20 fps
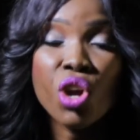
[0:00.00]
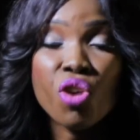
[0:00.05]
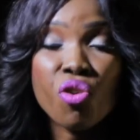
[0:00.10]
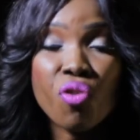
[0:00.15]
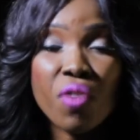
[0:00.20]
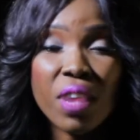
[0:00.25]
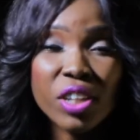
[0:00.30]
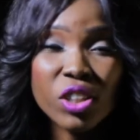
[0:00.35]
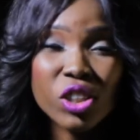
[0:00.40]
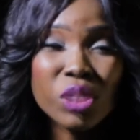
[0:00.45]

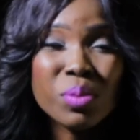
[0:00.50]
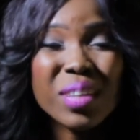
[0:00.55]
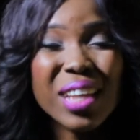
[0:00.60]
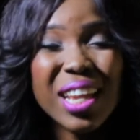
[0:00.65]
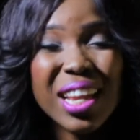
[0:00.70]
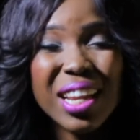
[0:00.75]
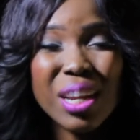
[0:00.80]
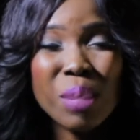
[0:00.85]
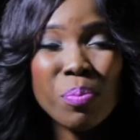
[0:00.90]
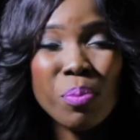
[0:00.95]
relationships
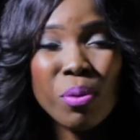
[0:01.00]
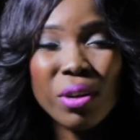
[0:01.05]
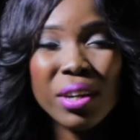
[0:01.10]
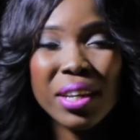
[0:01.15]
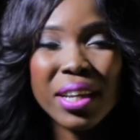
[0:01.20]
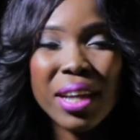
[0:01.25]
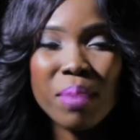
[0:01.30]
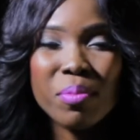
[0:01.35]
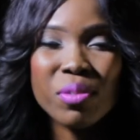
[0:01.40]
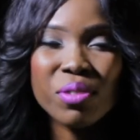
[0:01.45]
in a
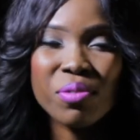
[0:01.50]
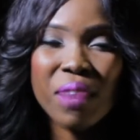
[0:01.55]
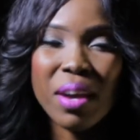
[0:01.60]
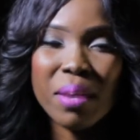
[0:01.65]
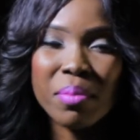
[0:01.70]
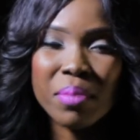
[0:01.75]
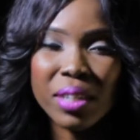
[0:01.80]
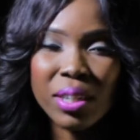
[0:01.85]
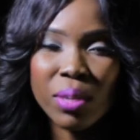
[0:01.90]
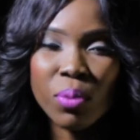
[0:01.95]
polygamous
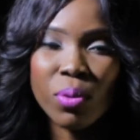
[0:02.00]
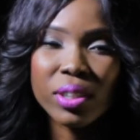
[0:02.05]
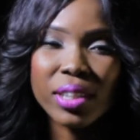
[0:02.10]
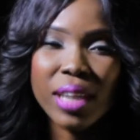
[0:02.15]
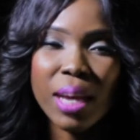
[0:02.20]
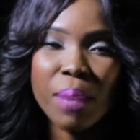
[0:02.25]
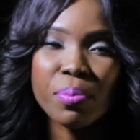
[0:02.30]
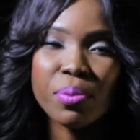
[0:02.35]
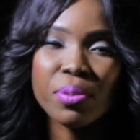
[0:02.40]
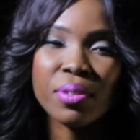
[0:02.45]
family, what
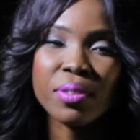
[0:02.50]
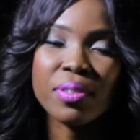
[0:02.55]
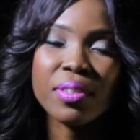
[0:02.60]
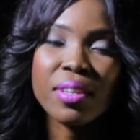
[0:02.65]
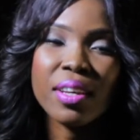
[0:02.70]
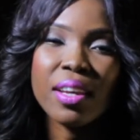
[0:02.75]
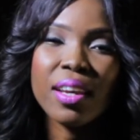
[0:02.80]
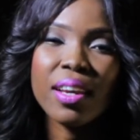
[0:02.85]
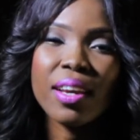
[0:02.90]
happens